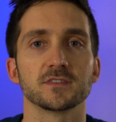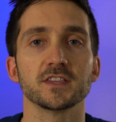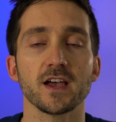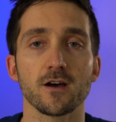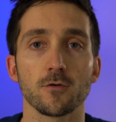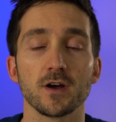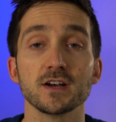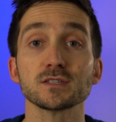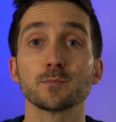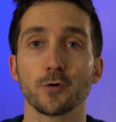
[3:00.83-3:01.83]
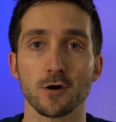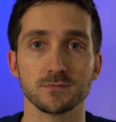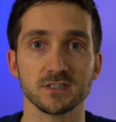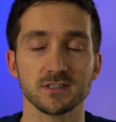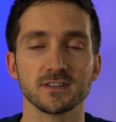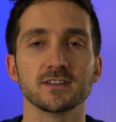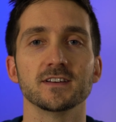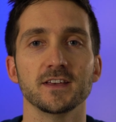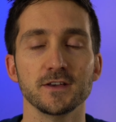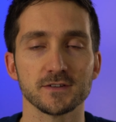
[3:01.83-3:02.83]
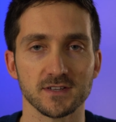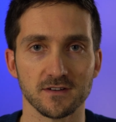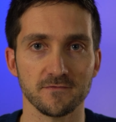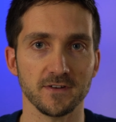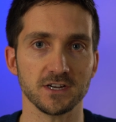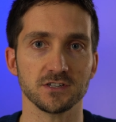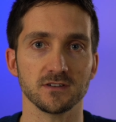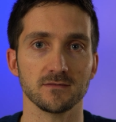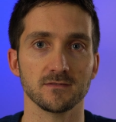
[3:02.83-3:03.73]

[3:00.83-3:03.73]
Now, as promised, here's a confession.